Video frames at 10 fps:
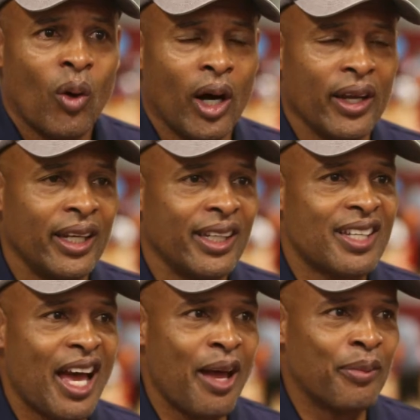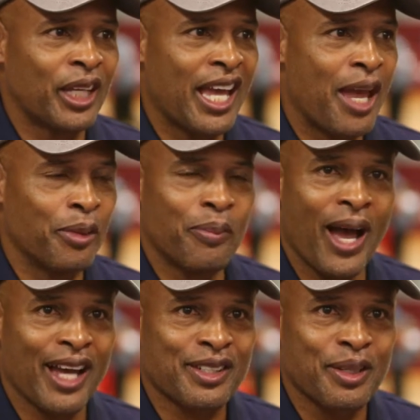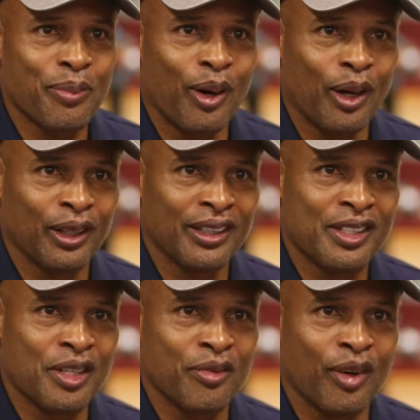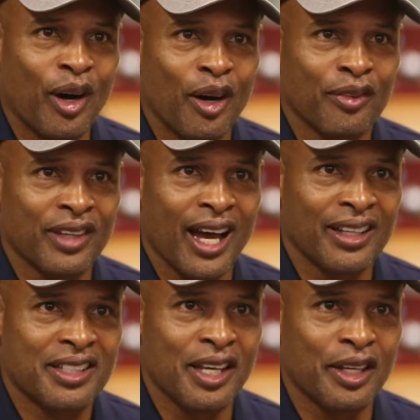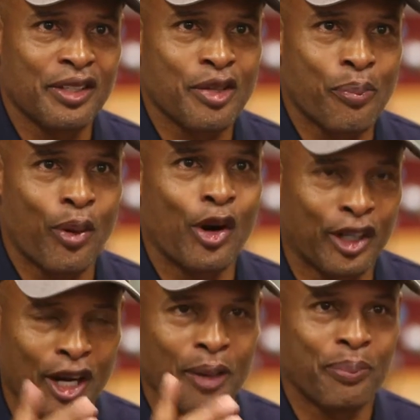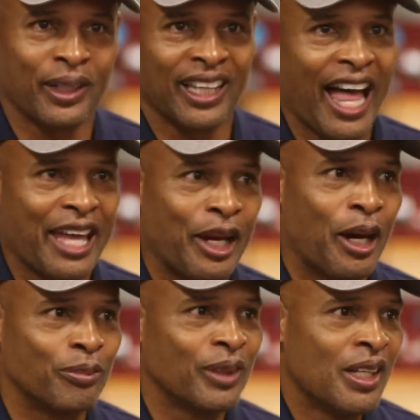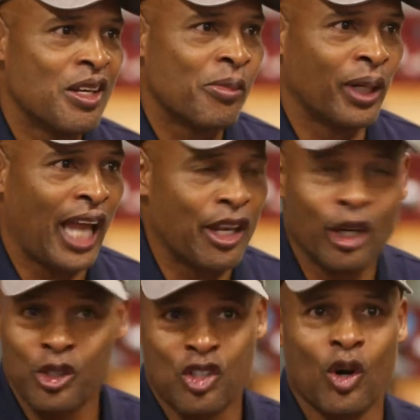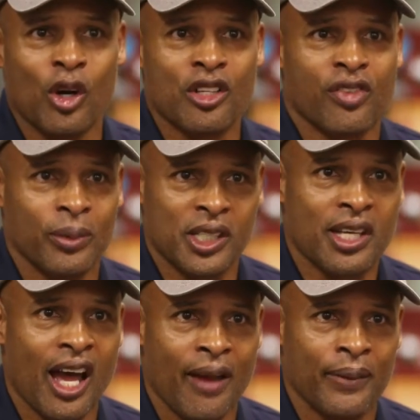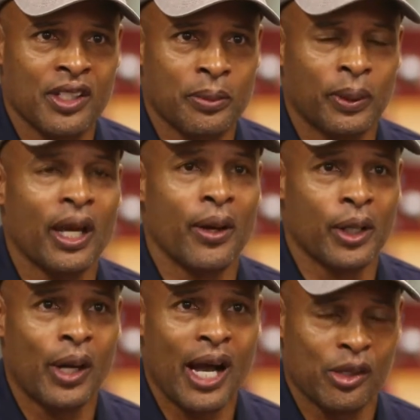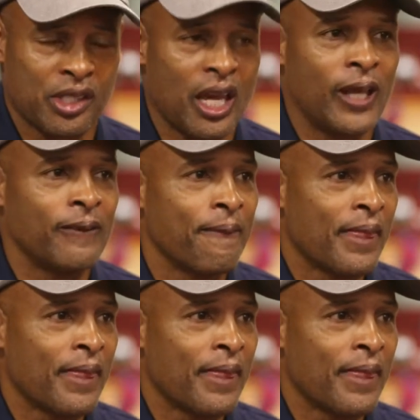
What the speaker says: Well, anytime the game of basketball is involved, I tend to perk up and light up. But I know George from his time as a player at Ohio State.